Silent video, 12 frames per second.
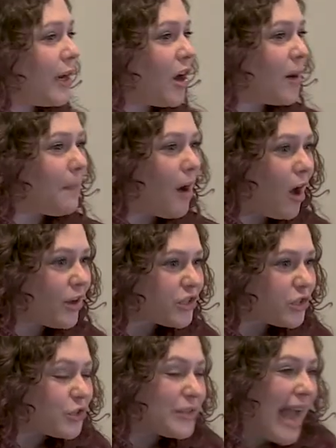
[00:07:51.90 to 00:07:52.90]
our
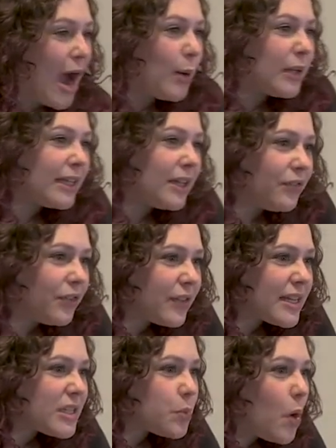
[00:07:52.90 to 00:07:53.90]
posture down a little for
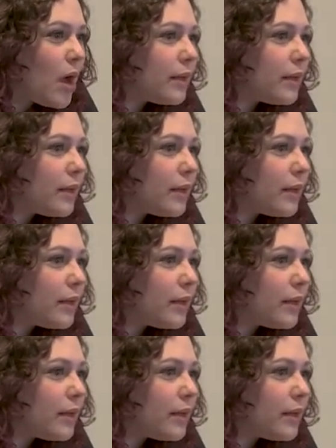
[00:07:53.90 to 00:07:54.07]
this one.